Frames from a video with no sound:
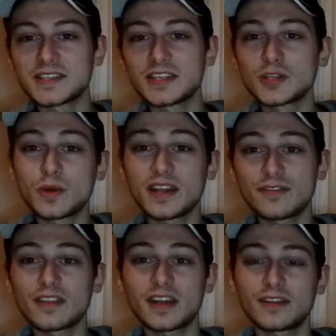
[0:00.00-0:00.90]
the
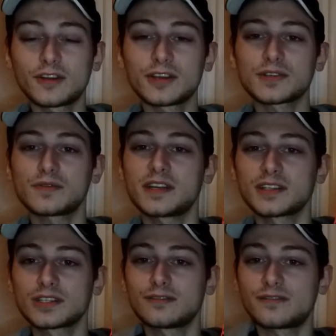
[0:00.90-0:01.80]
25th anniversary
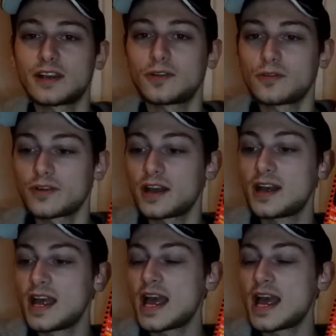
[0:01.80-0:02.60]
edition of Fangoria,